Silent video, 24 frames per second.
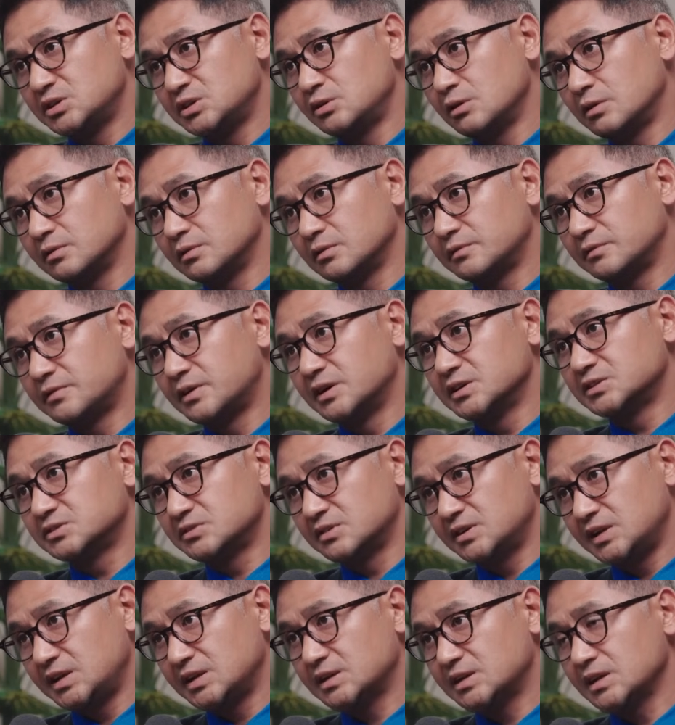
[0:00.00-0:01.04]
CEO of the
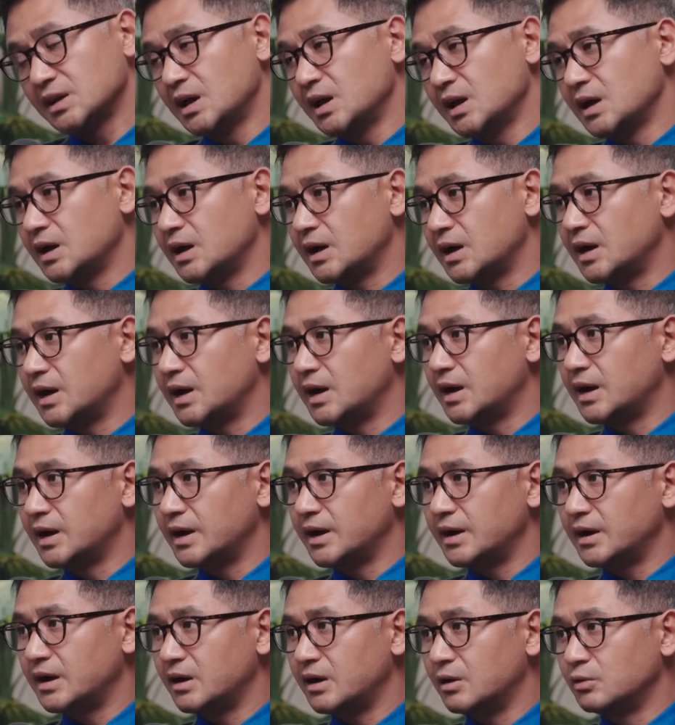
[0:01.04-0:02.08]
first REIT,
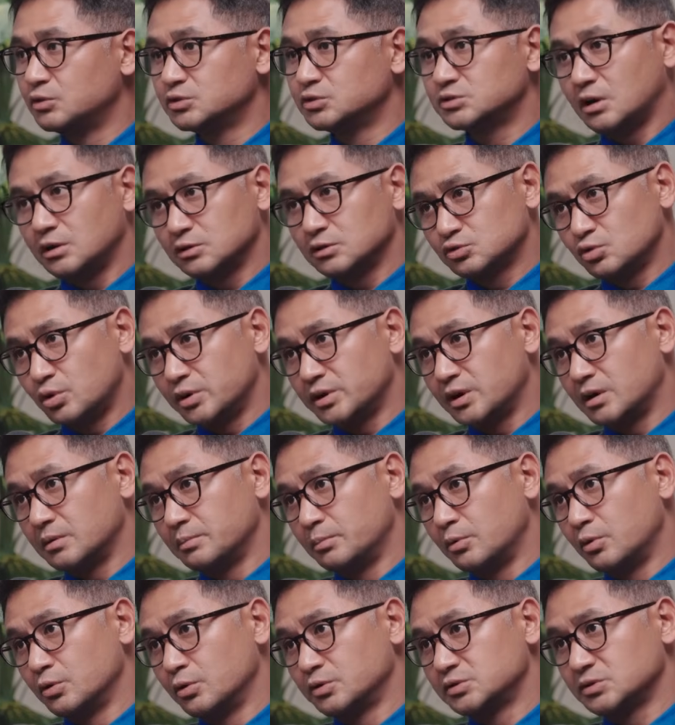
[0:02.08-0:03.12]
who's also on
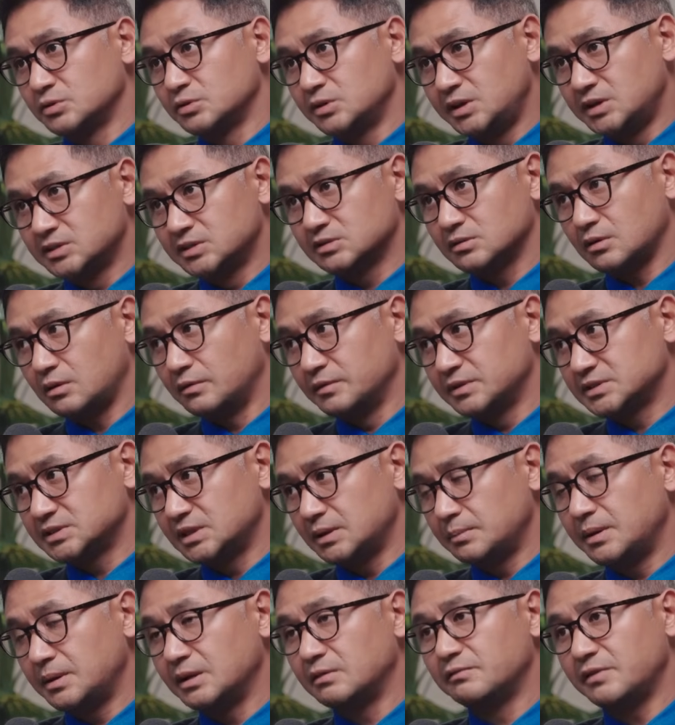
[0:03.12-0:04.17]
our board. So he's
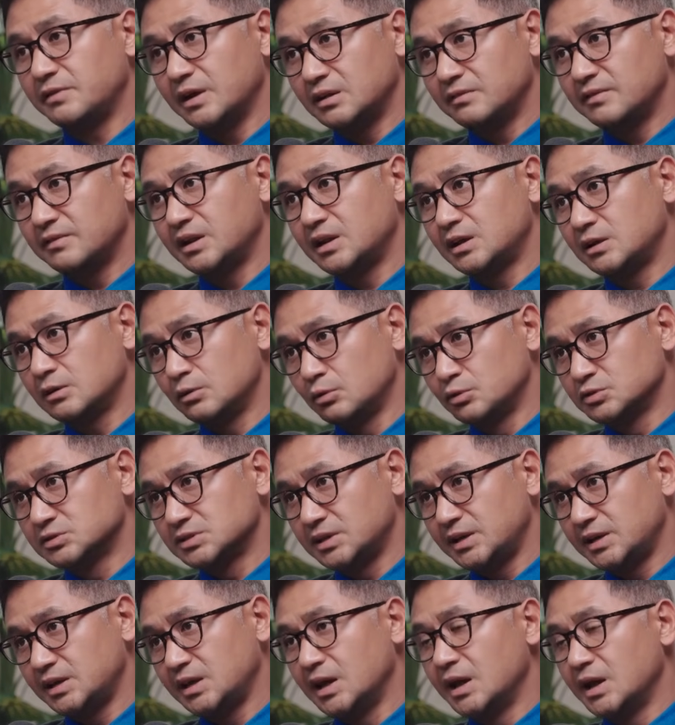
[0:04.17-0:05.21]
obviously been very, very
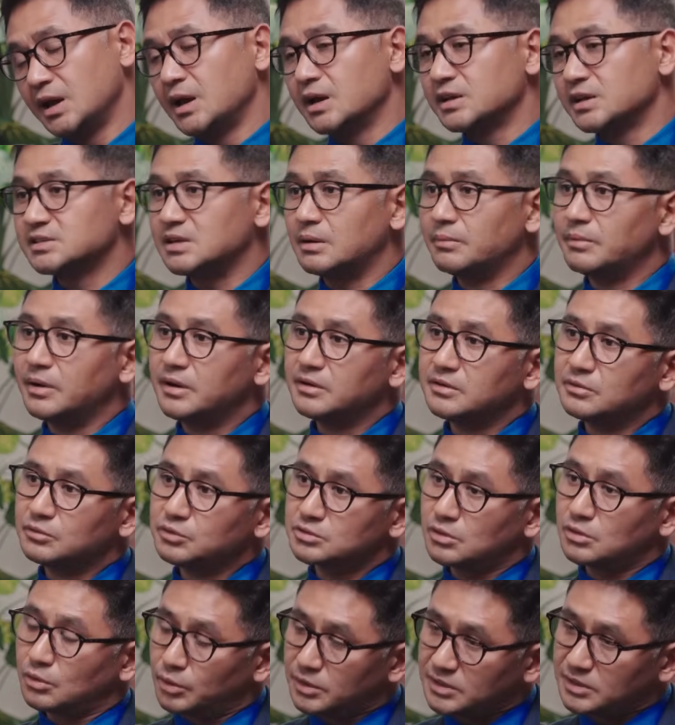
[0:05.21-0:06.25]
closely someone
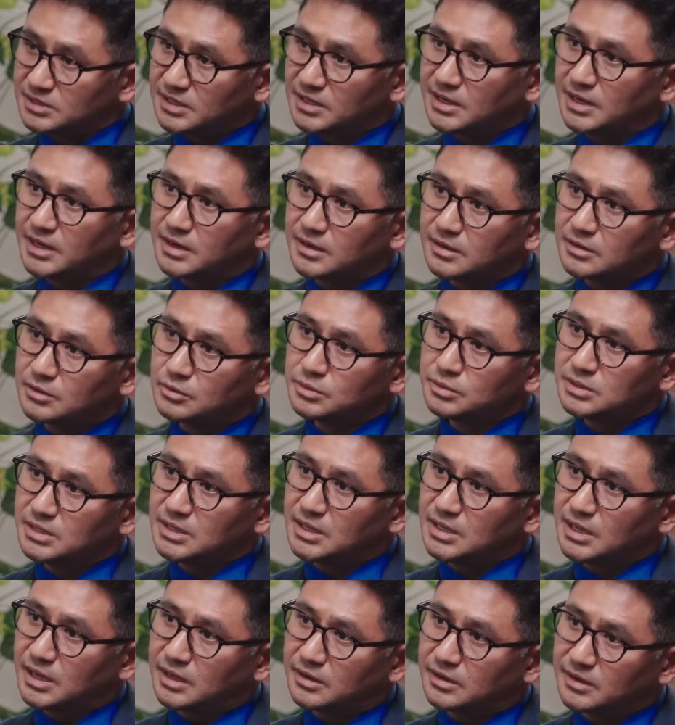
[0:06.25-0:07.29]
who's closely related to
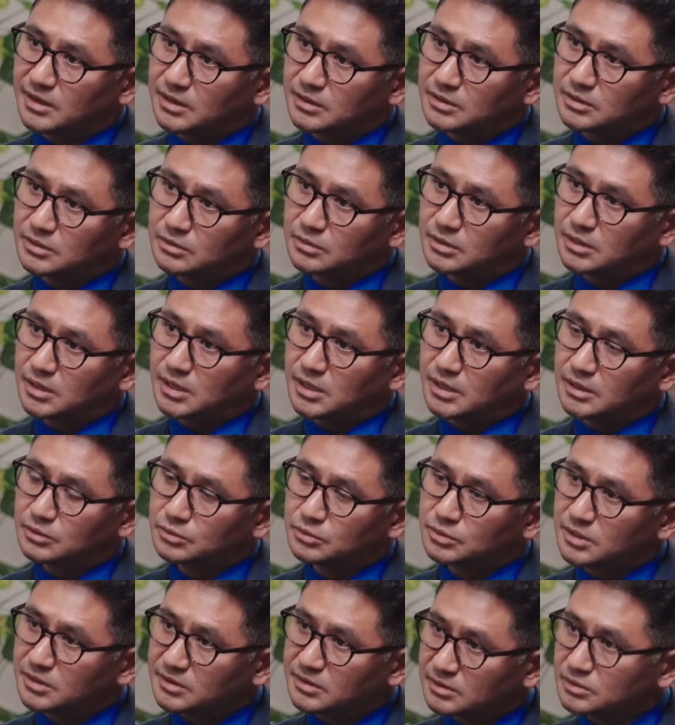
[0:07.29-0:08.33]
the
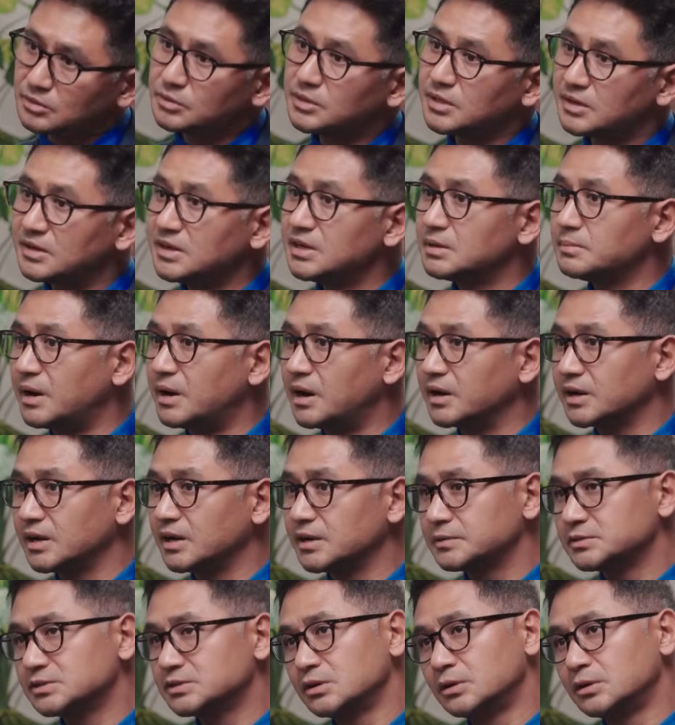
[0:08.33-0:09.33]
to the REIT market.